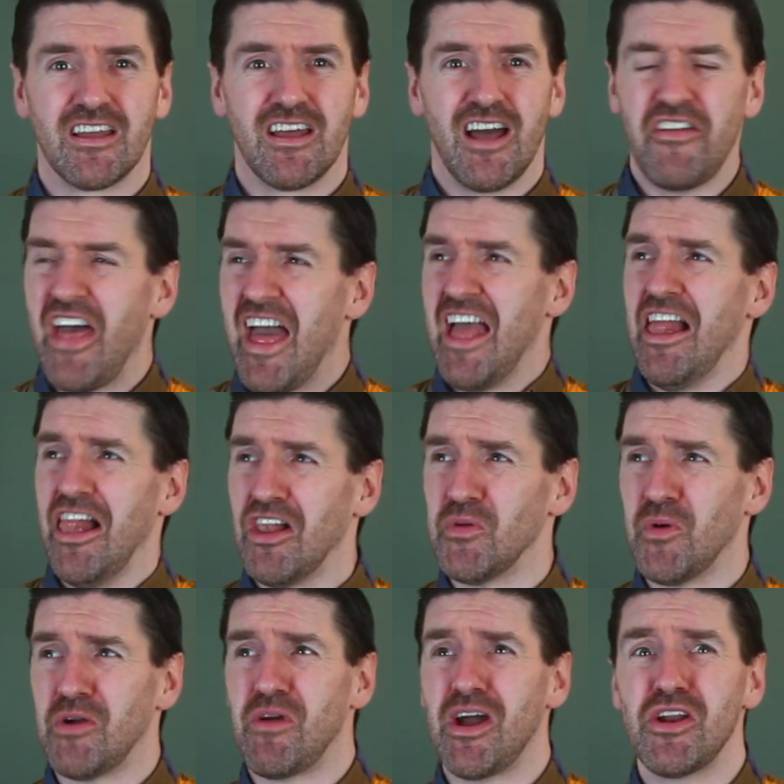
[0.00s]
How the hell do
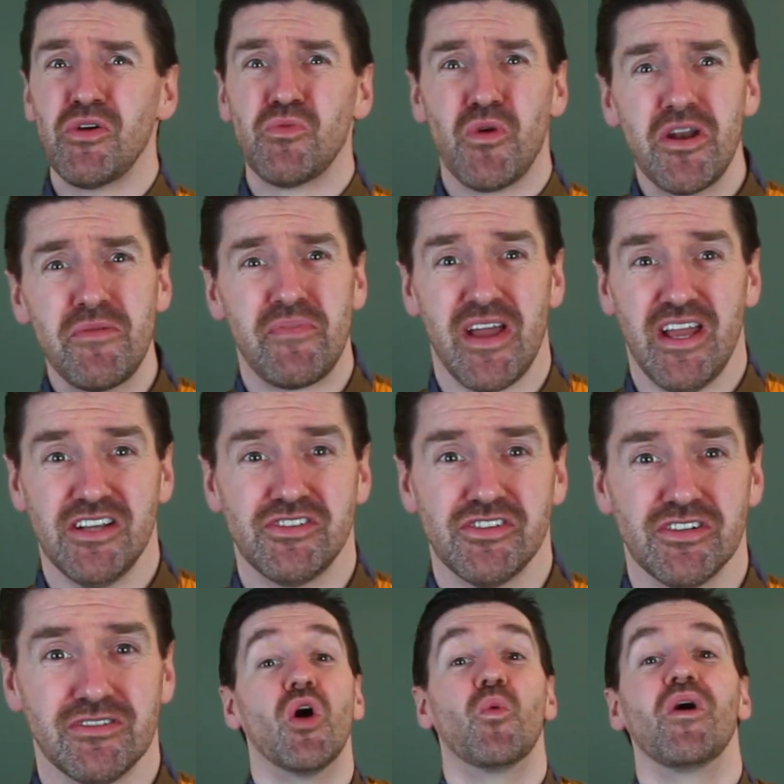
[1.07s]
I write a one-pager?
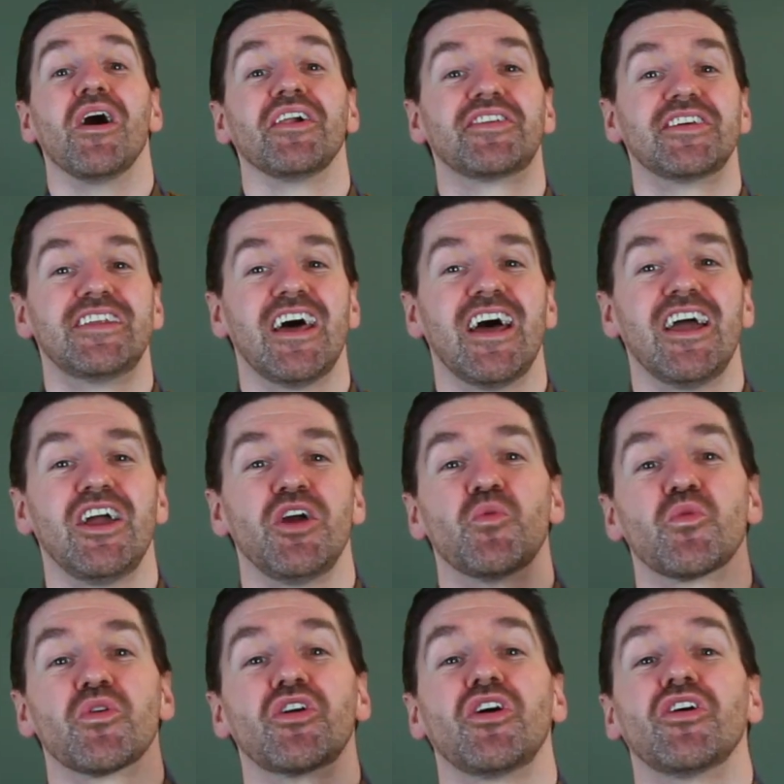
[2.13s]
Well, today
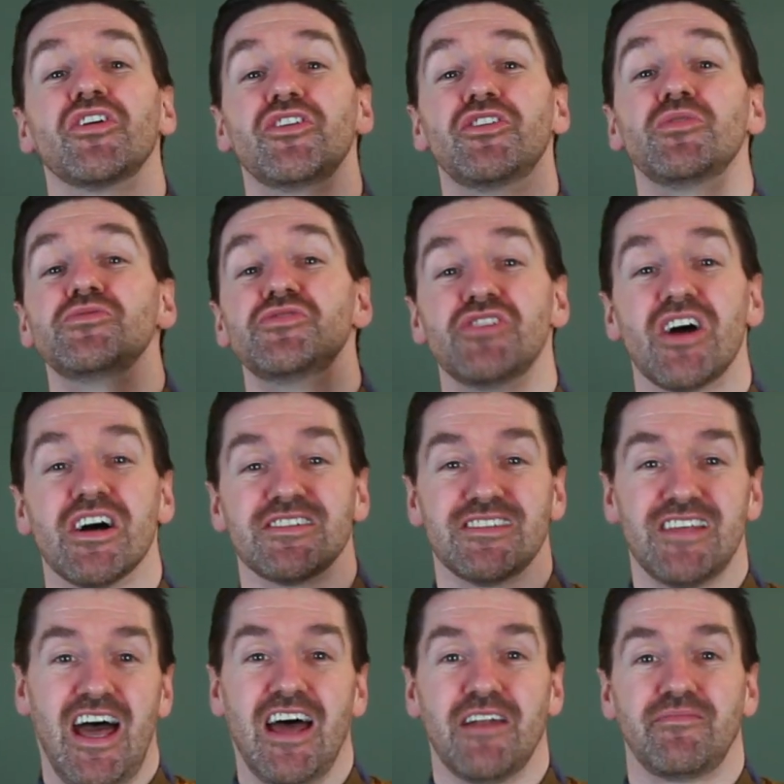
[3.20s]
we're going to do just
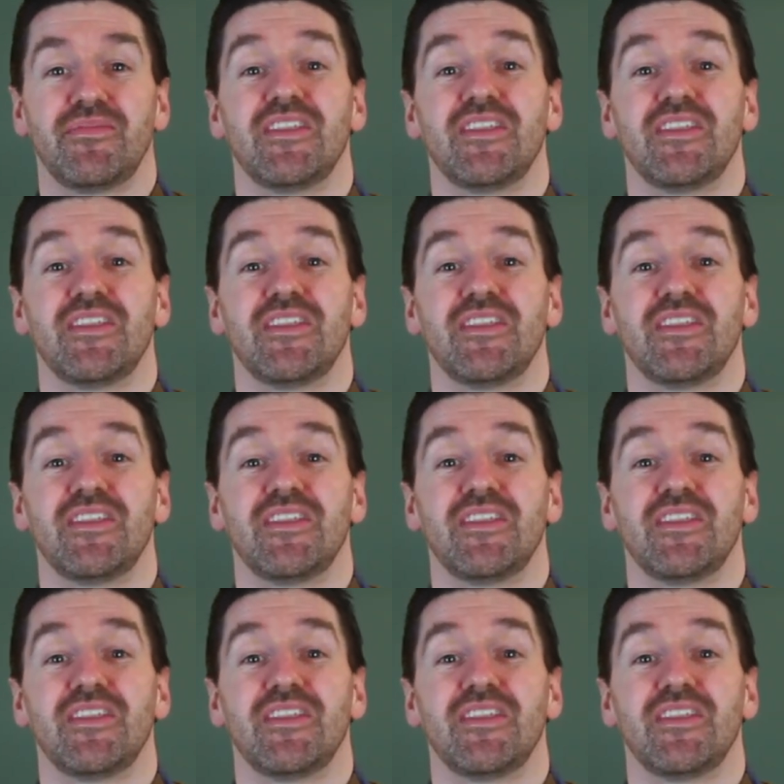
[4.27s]
that.